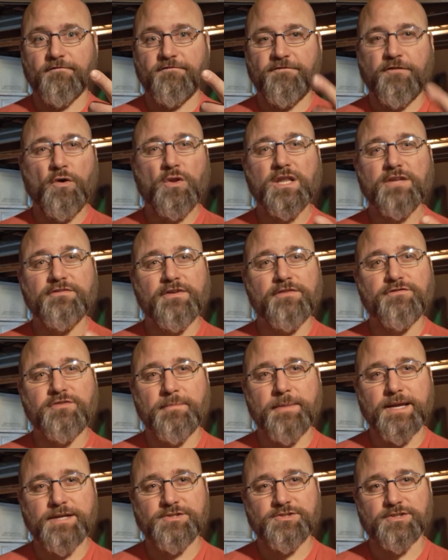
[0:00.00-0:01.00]
full of
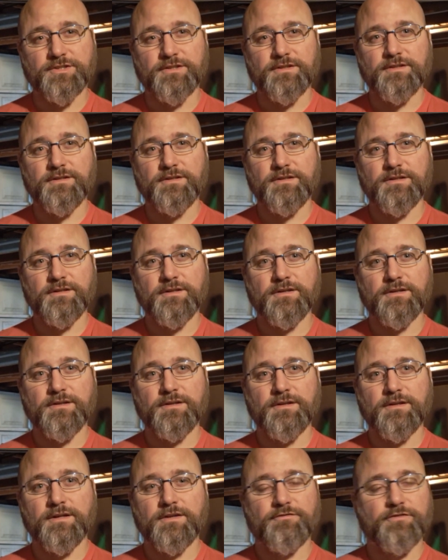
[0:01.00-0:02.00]
information
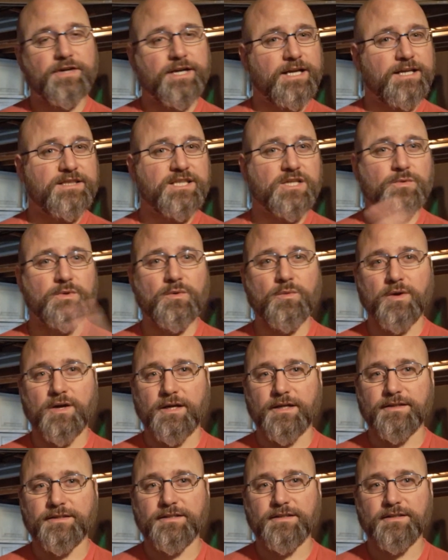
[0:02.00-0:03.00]
for anything we
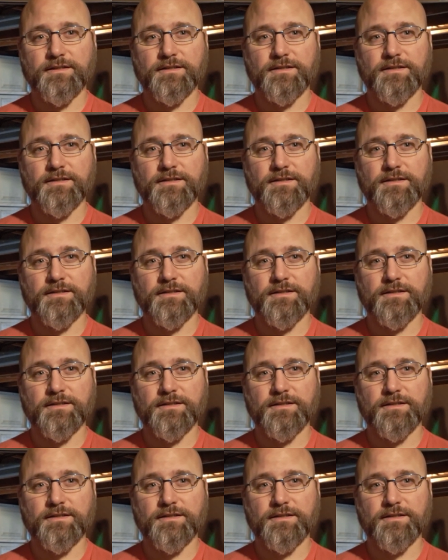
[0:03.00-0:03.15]
want,